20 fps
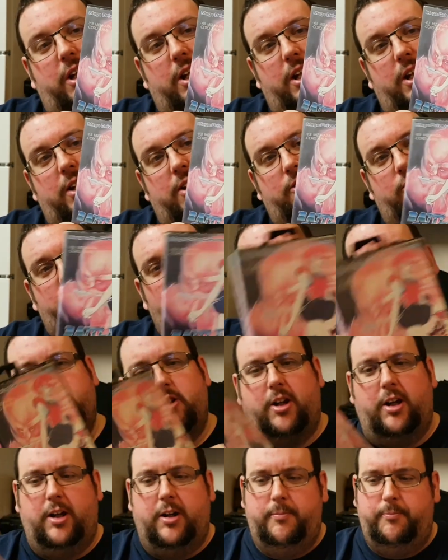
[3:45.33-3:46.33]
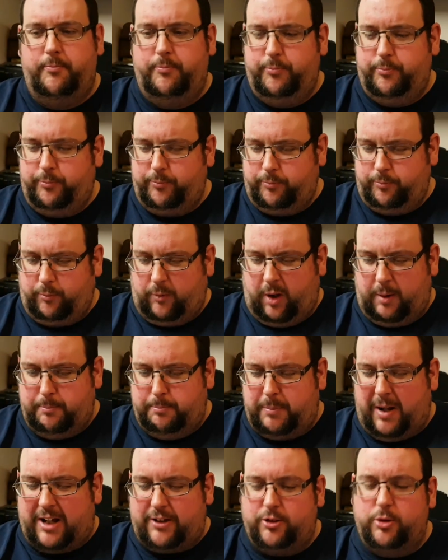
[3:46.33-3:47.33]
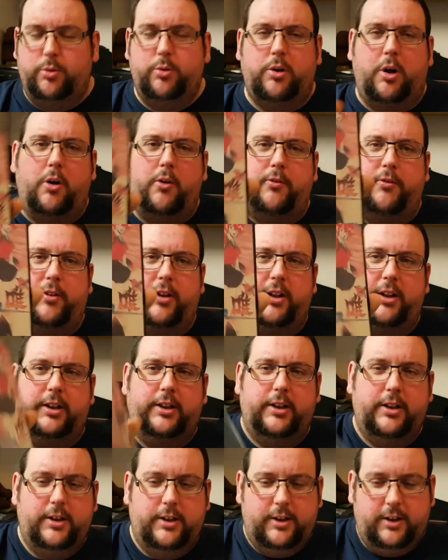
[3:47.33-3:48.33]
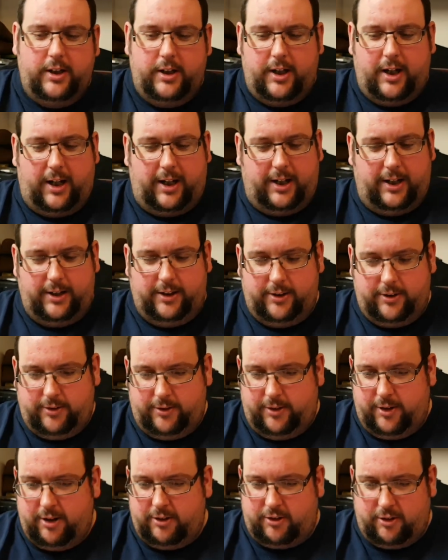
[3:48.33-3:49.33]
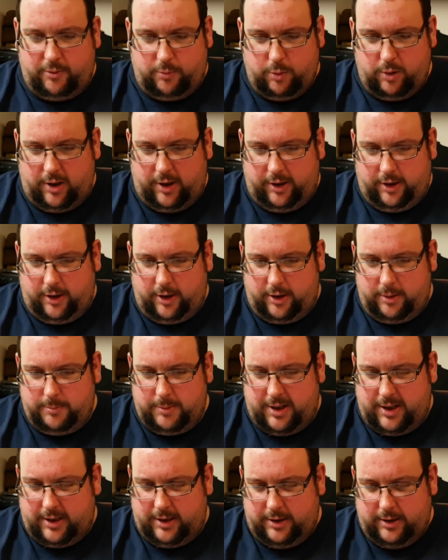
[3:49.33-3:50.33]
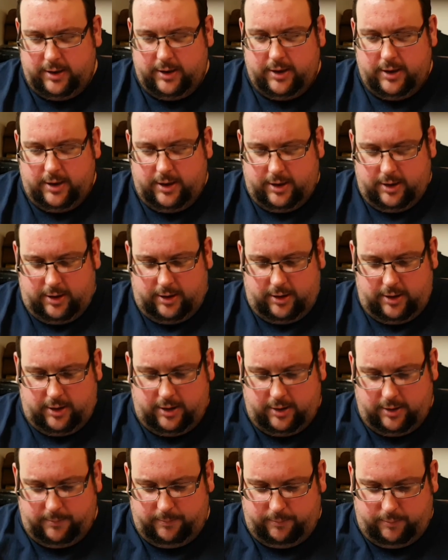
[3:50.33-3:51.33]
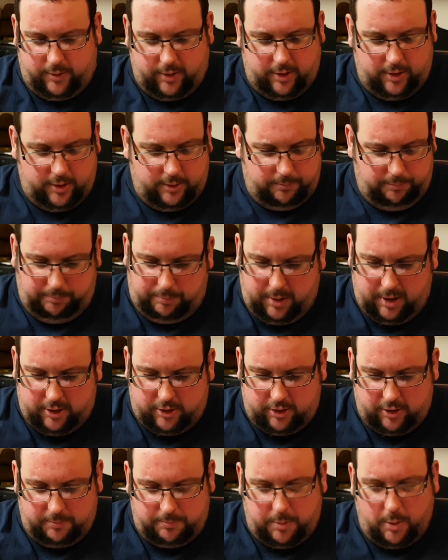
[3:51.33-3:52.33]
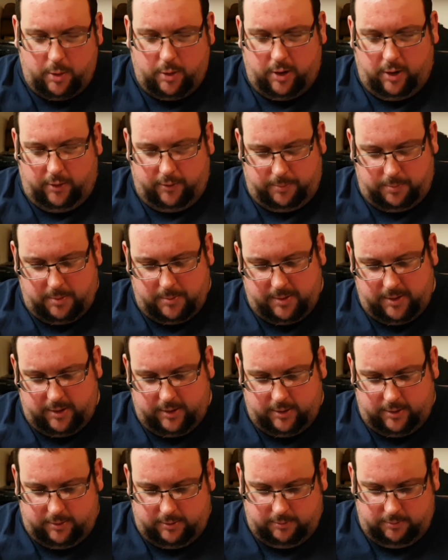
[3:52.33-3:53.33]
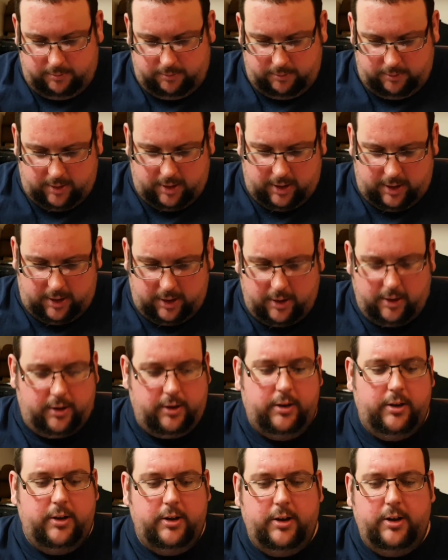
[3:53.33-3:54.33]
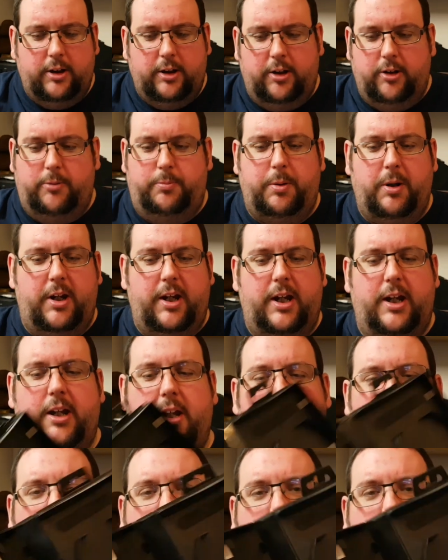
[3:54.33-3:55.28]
is Battle Golfer, and this is really a nightmare. The person I bought it off, blooming idiot, has put it in